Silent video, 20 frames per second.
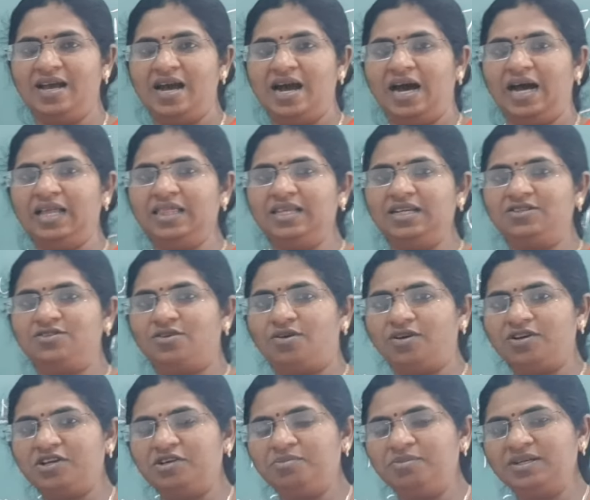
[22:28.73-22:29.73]
And the
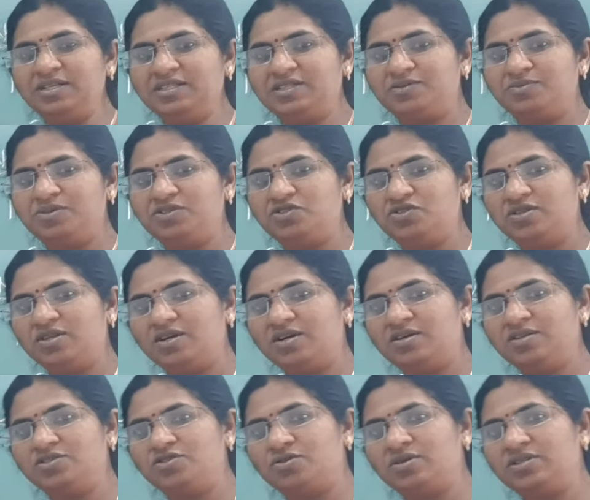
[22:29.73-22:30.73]
documents which
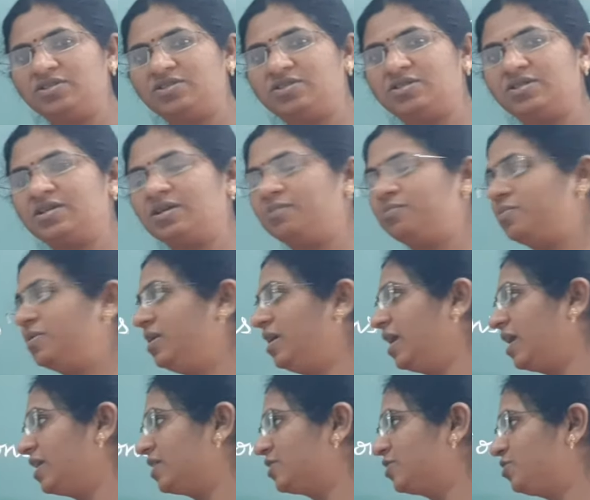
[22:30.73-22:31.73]
the joint stock company
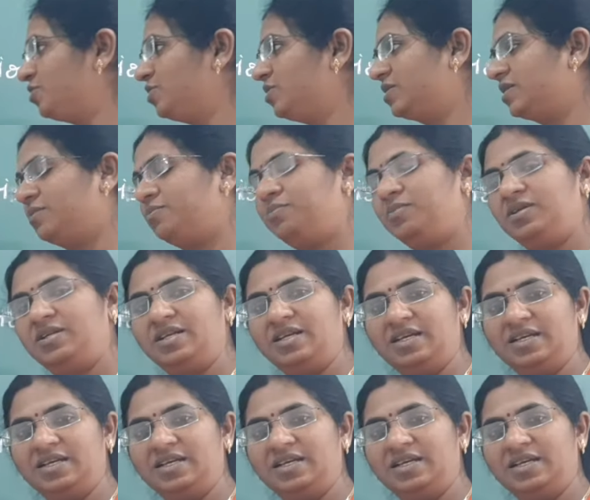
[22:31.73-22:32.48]
has to submit